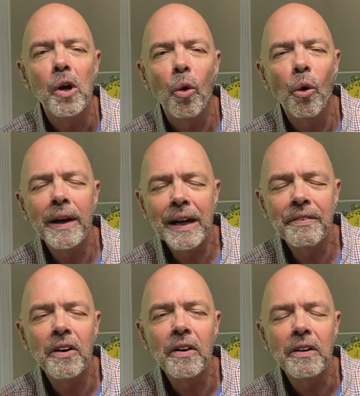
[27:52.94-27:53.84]

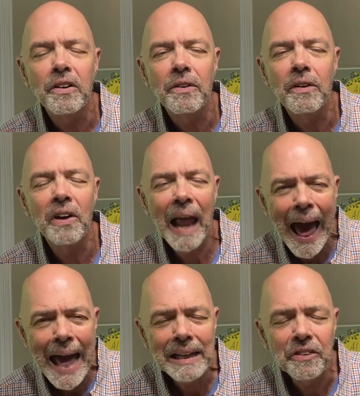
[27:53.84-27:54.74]
whatever
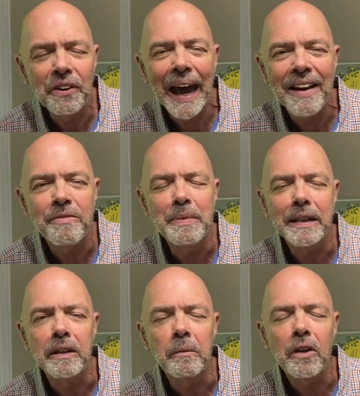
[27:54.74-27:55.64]
lines have
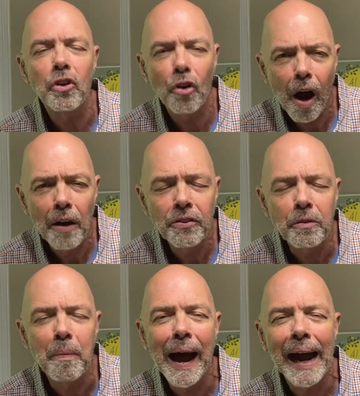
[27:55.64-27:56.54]
been
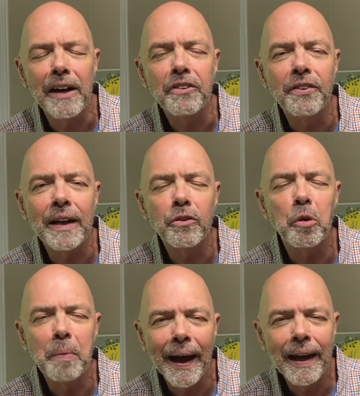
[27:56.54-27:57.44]
crossed by our sexual
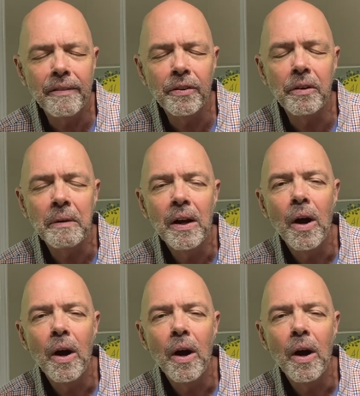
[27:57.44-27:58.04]
behavior